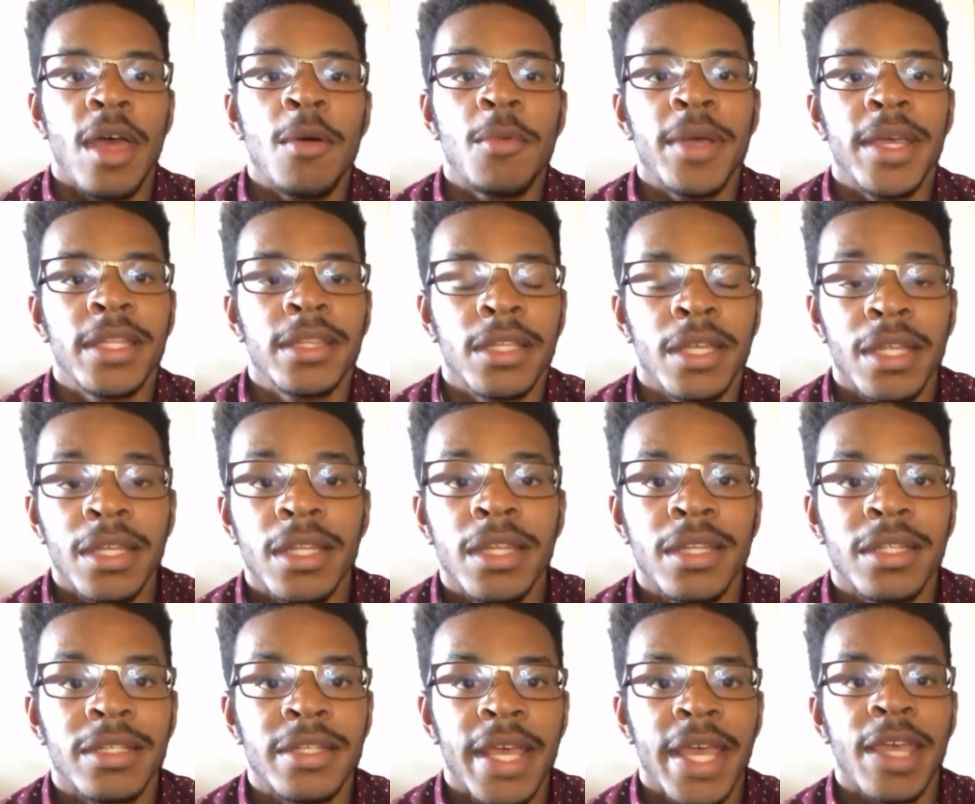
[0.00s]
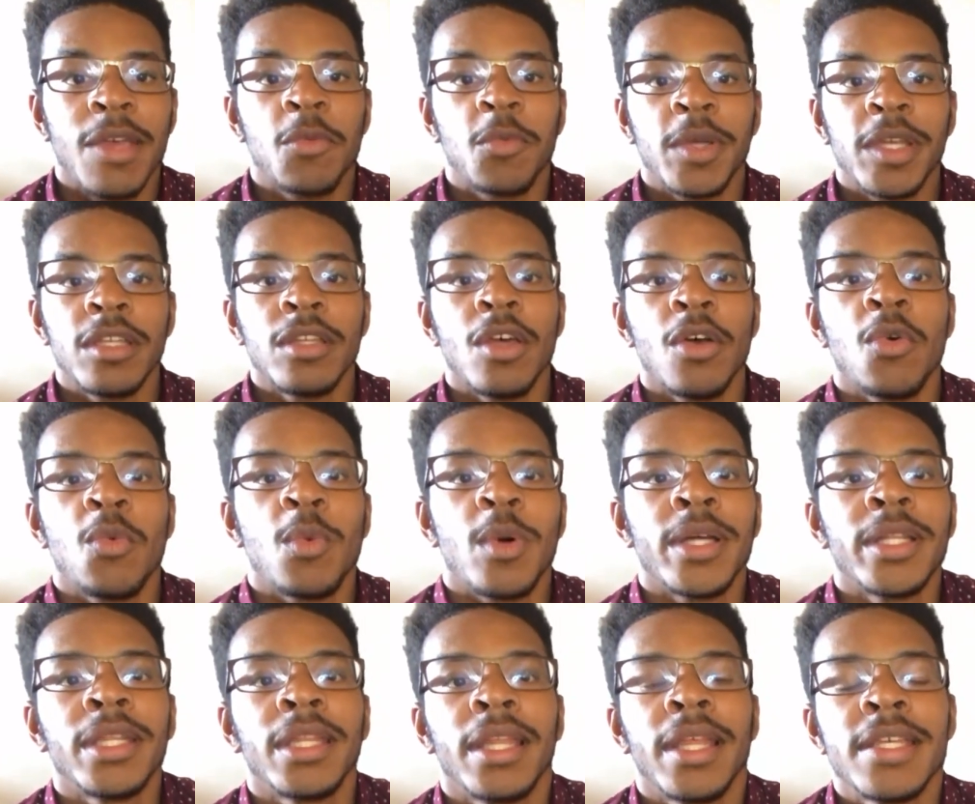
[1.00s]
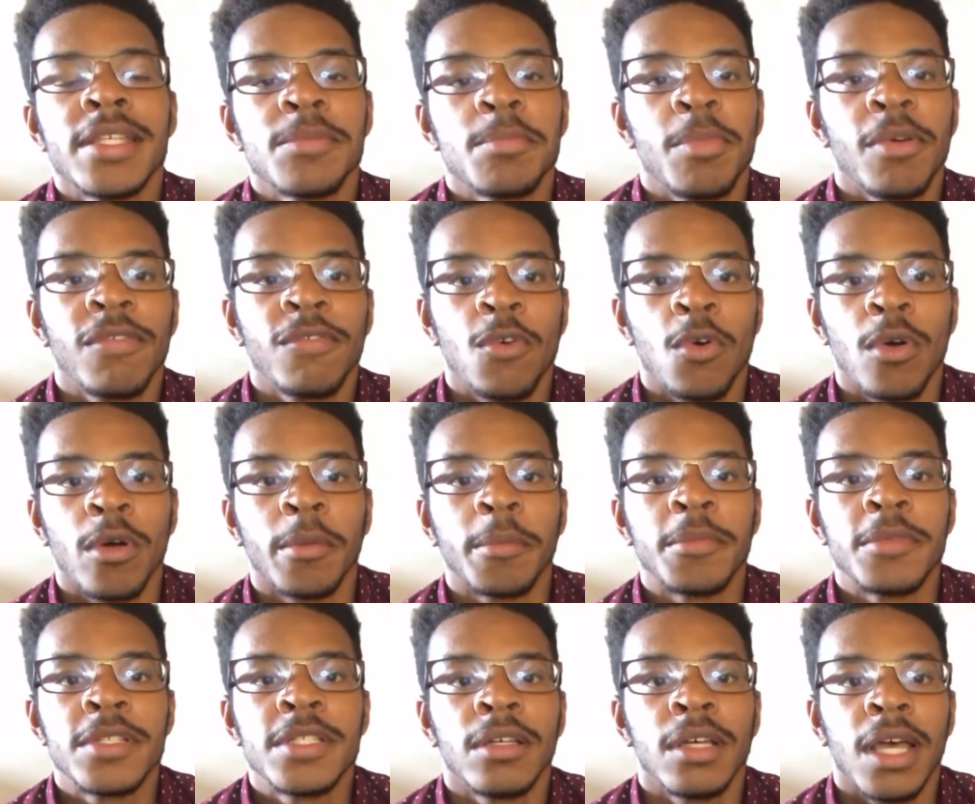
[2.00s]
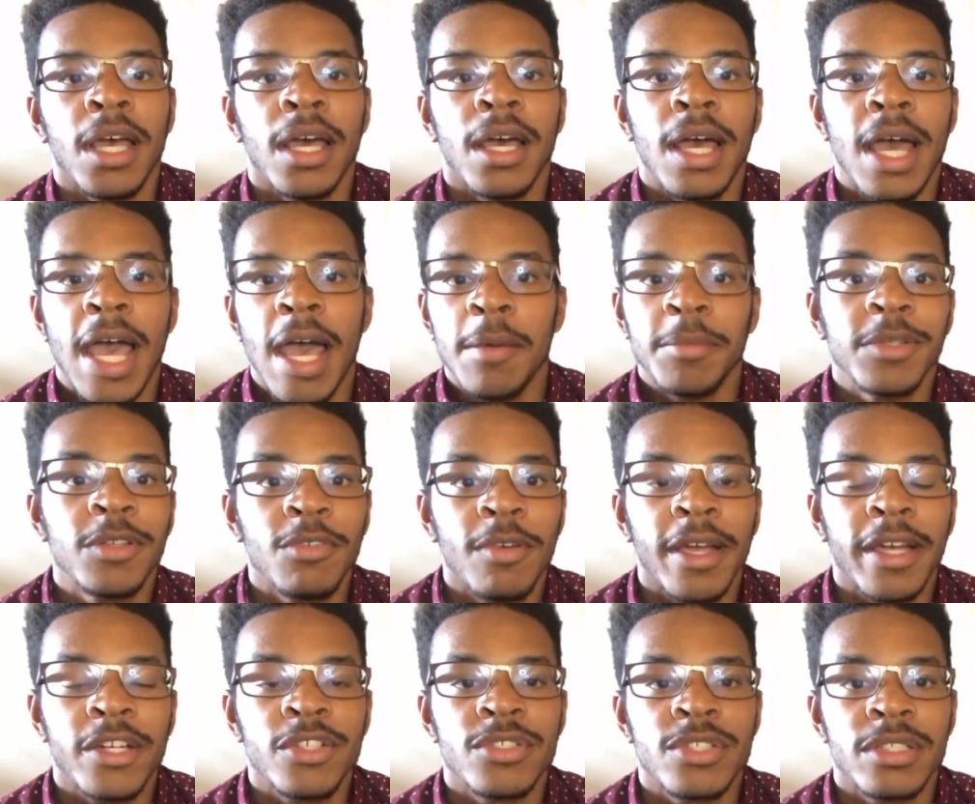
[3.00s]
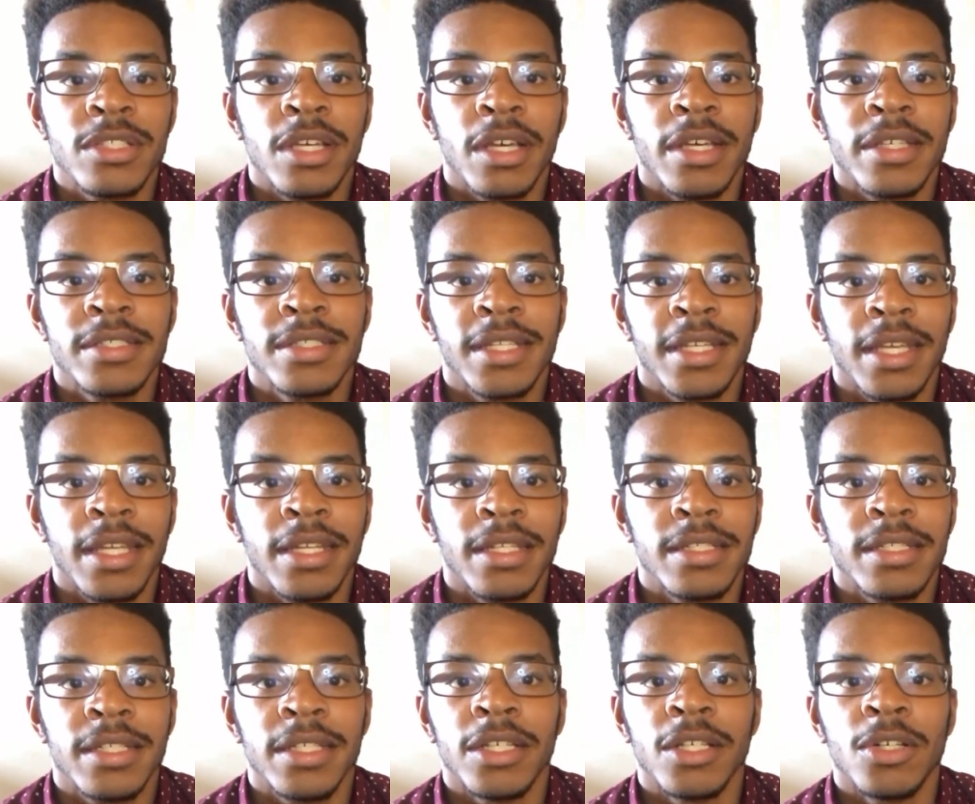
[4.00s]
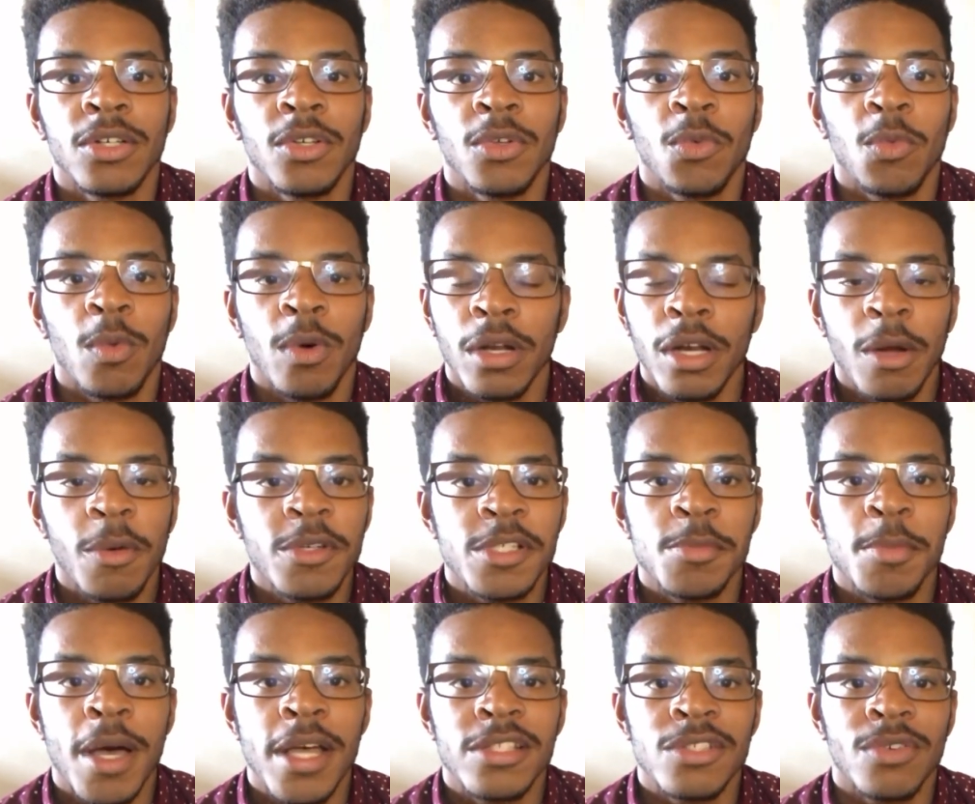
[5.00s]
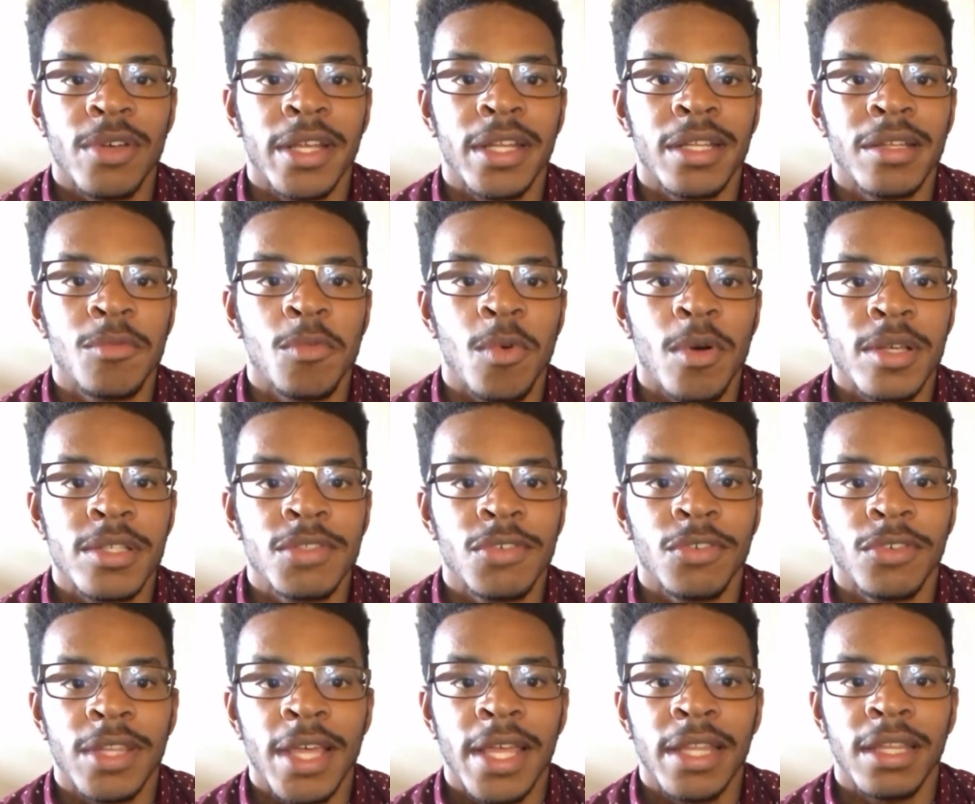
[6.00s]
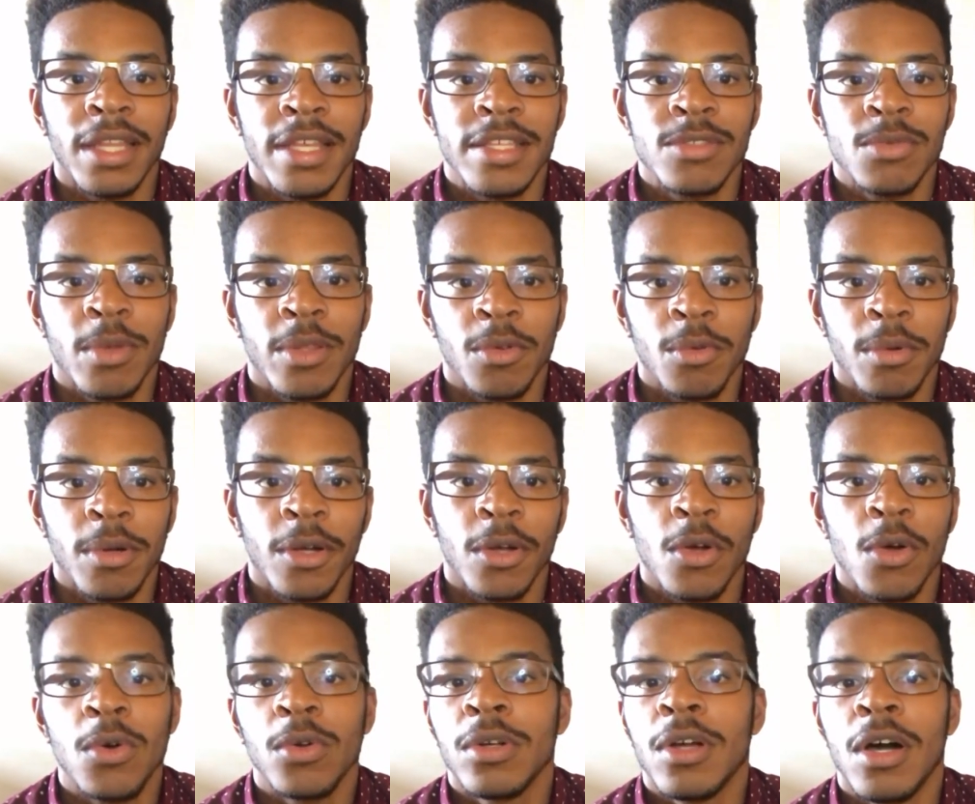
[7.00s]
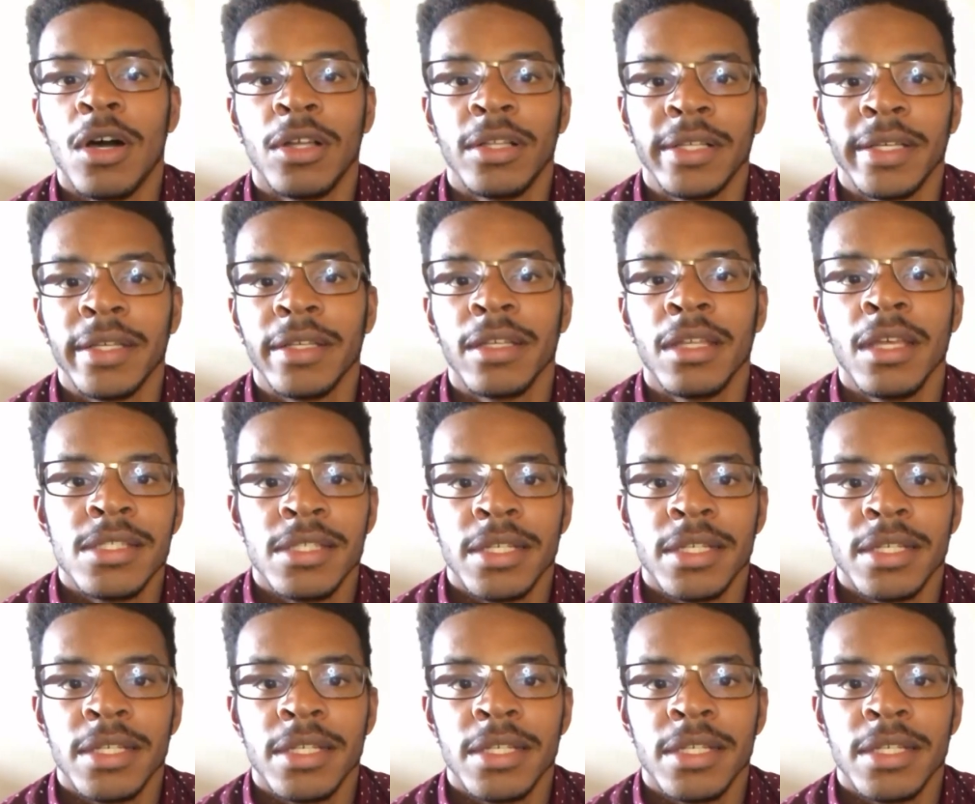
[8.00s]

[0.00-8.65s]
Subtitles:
way, at the end of the day, we know what list performed, how many records it took us to get a deal, what our response rate it was for that list, whether we're cold calling,